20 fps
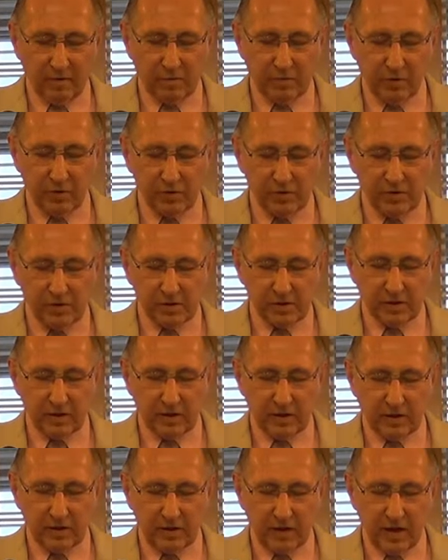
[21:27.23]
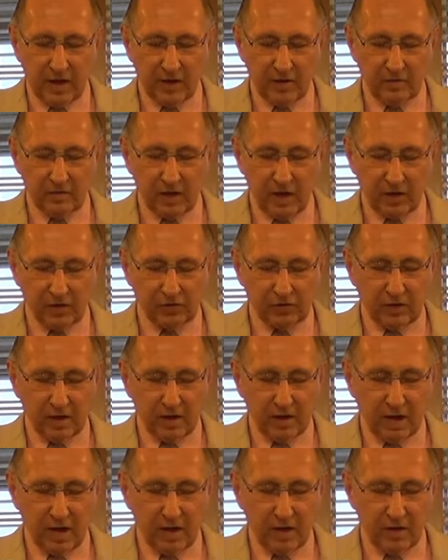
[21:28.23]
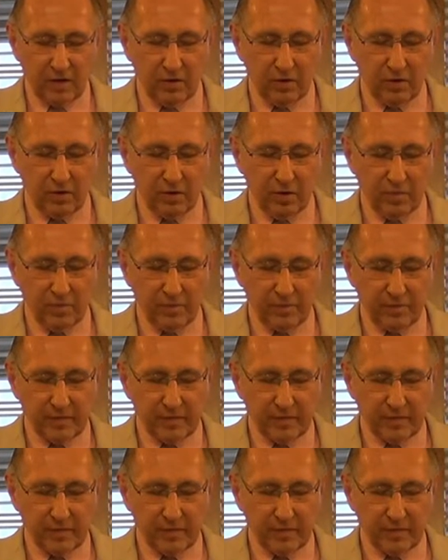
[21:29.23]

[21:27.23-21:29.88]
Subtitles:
approaching the little town of Cascade, Idaho.